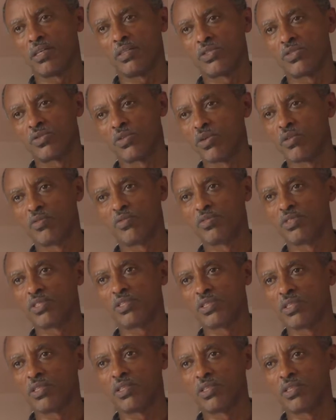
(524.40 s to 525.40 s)
solve
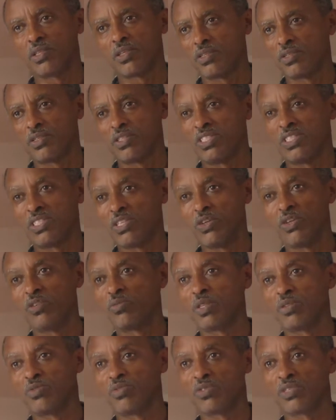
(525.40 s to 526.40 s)
this the
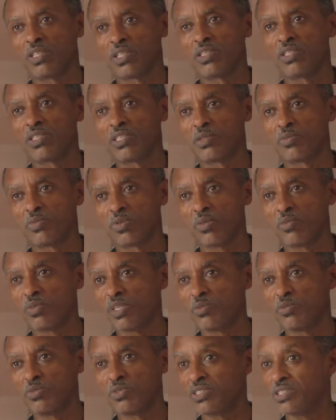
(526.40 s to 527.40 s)
global food security
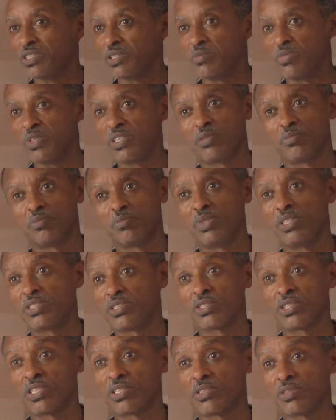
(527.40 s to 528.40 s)
problem, which is a big
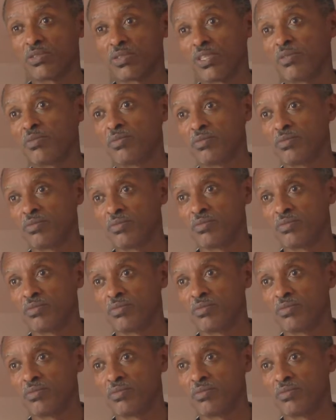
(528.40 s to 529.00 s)
threat to come?